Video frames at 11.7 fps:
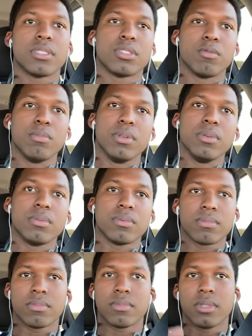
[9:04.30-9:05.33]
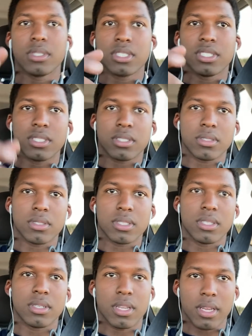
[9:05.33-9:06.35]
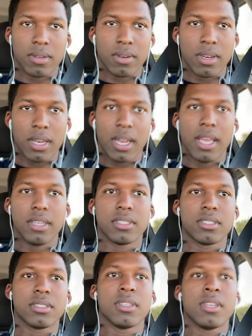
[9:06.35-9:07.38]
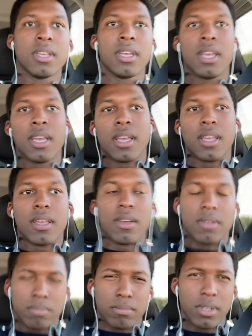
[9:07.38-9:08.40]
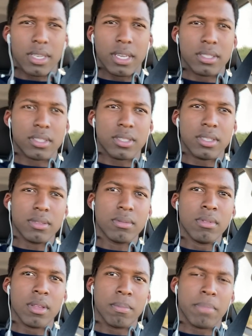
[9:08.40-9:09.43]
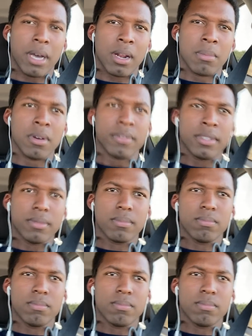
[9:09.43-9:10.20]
shift boot sits like nice against the bottom of it.